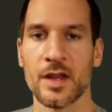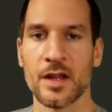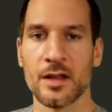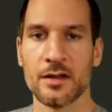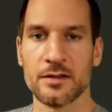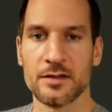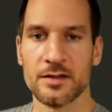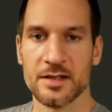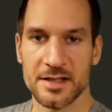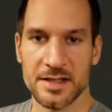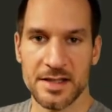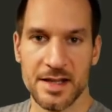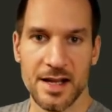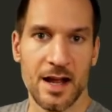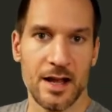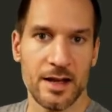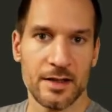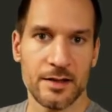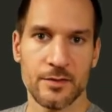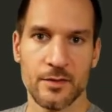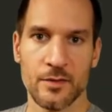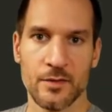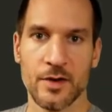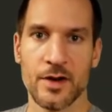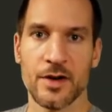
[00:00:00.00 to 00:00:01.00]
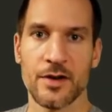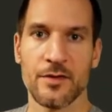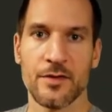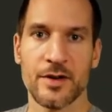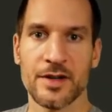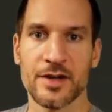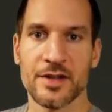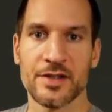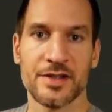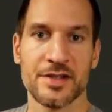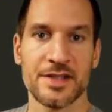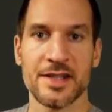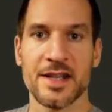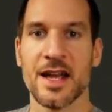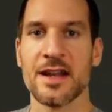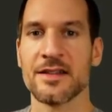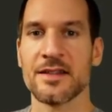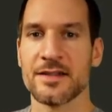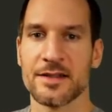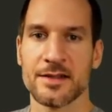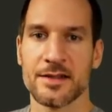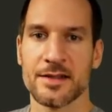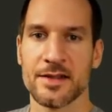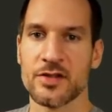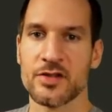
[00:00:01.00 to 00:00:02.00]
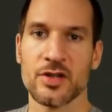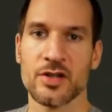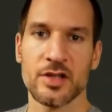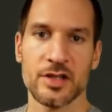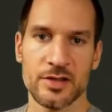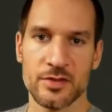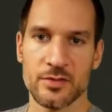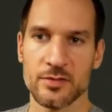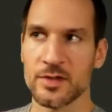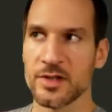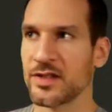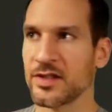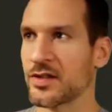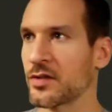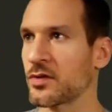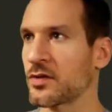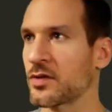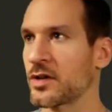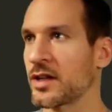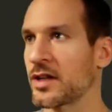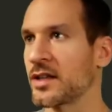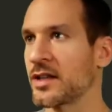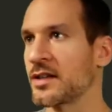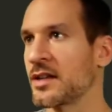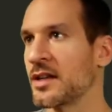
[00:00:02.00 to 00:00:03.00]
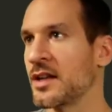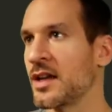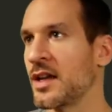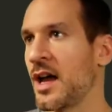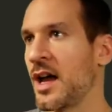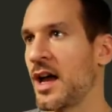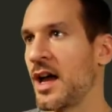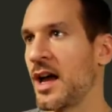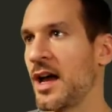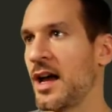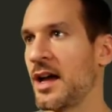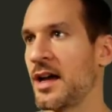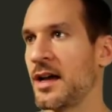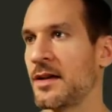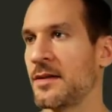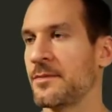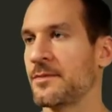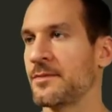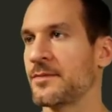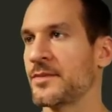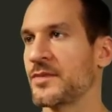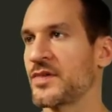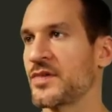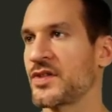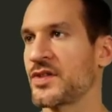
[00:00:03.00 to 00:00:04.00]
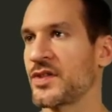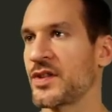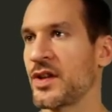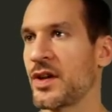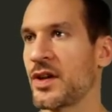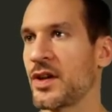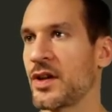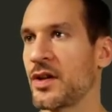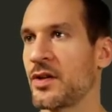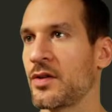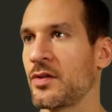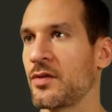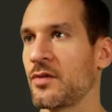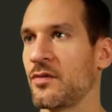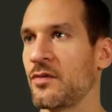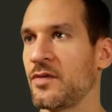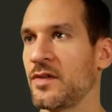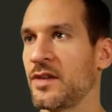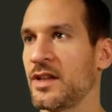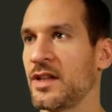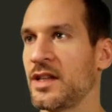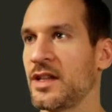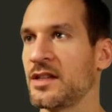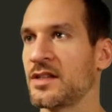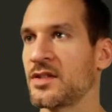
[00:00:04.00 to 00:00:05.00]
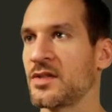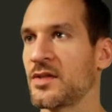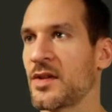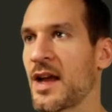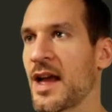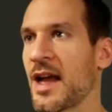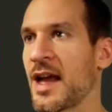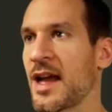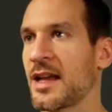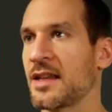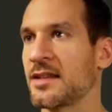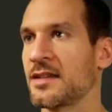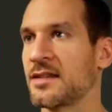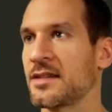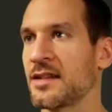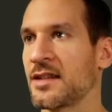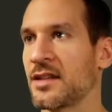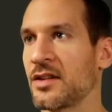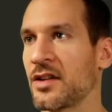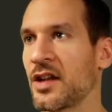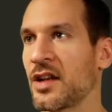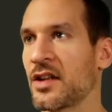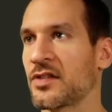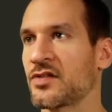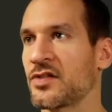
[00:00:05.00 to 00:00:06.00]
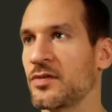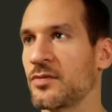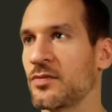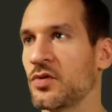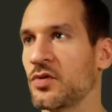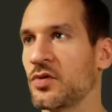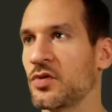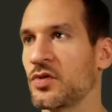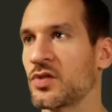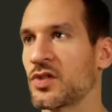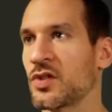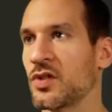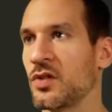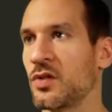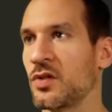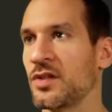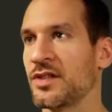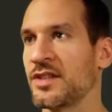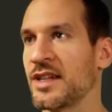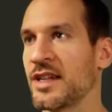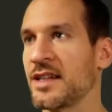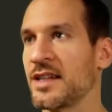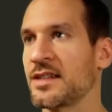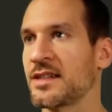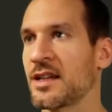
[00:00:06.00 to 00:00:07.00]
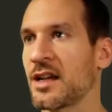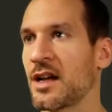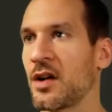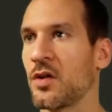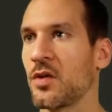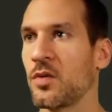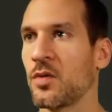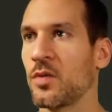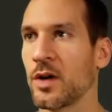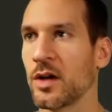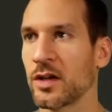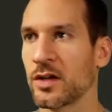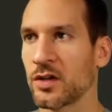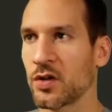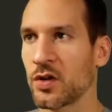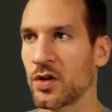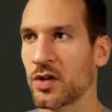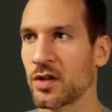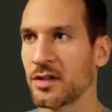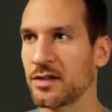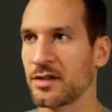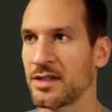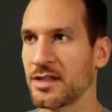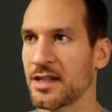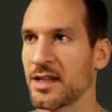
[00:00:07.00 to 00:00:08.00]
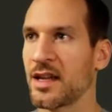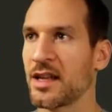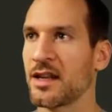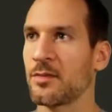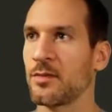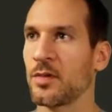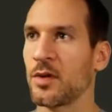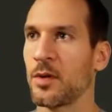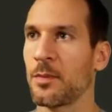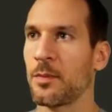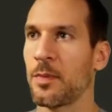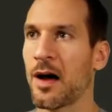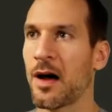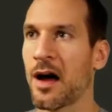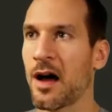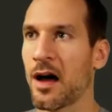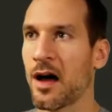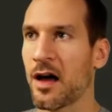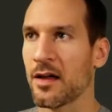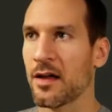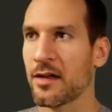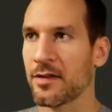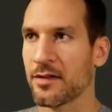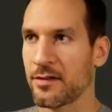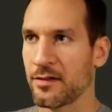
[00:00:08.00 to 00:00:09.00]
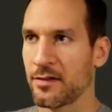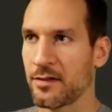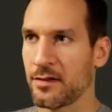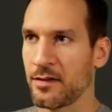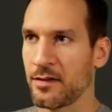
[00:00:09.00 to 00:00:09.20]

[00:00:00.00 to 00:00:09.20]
design, where the design is essentially to be stored. So we need to add an attribute called data01 designable path,